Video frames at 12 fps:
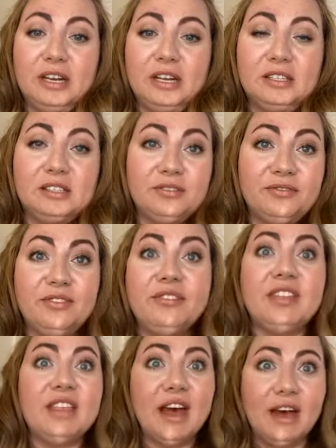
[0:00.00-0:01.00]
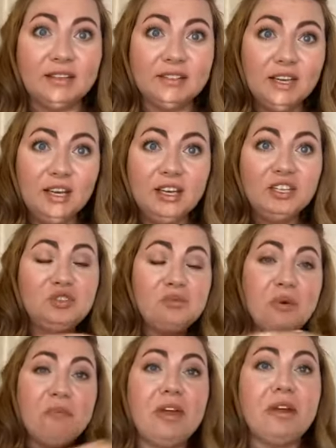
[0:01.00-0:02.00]
minutes, if even that, to
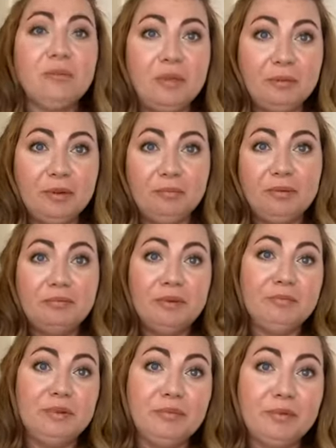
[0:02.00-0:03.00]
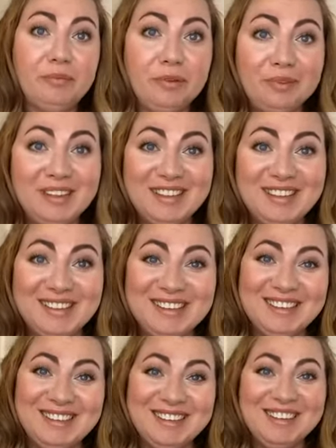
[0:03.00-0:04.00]
prepare people. Boom, boom, boom, boom, boom.
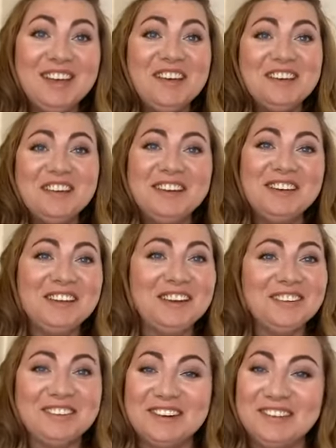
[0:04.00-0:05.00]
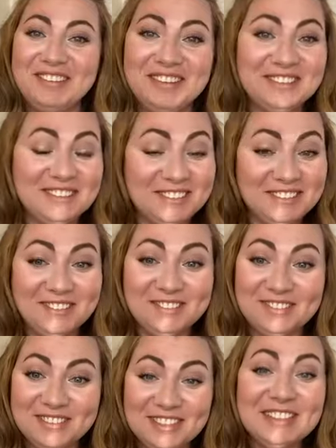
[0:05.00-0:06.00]
You know what I mean? So
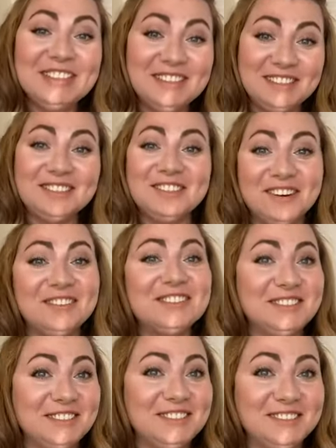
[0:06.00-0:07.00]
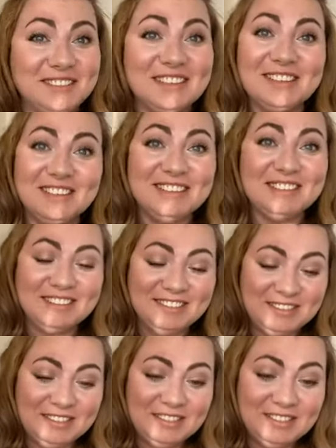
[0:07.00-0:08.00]
you really need to know what you're doing. This
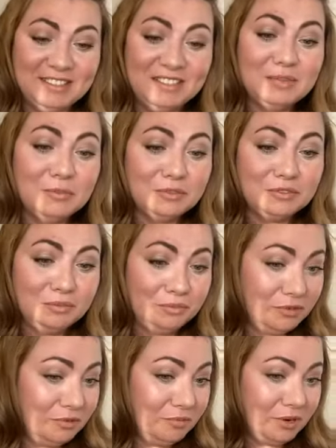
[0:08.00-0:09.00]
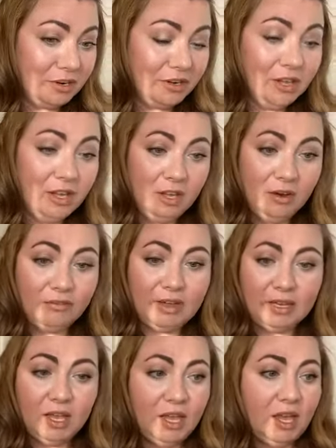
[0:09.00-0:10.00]
is the most important part,
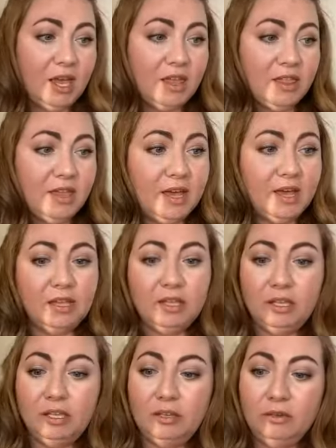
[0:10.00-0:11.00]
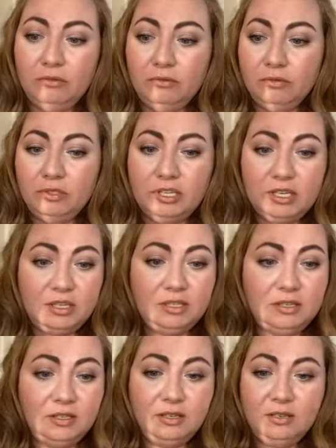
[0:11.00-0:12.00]
right? And then you
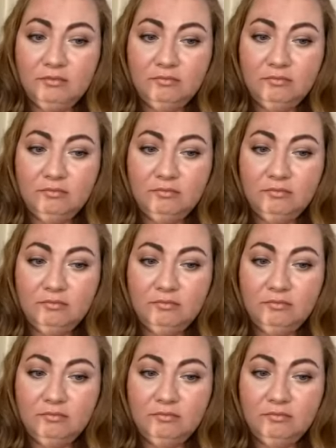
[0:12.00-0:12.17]
just,